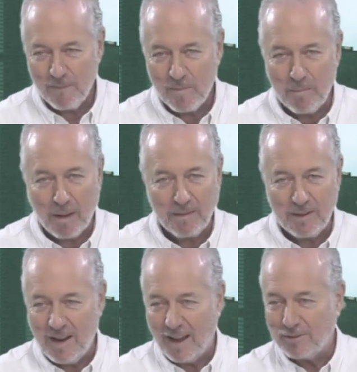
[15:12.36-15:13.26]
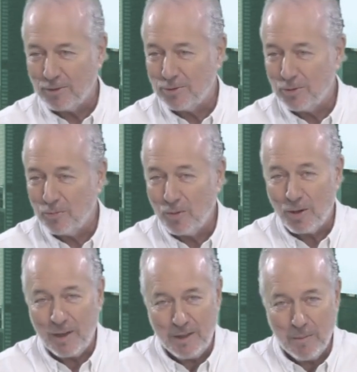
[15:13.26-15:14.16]
The doctors are
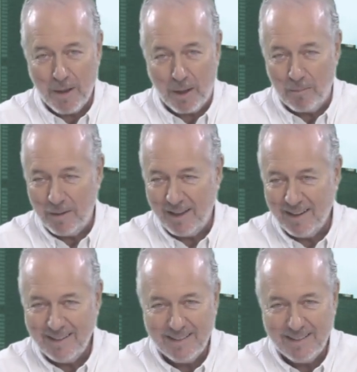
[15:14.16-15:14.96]
worried about me.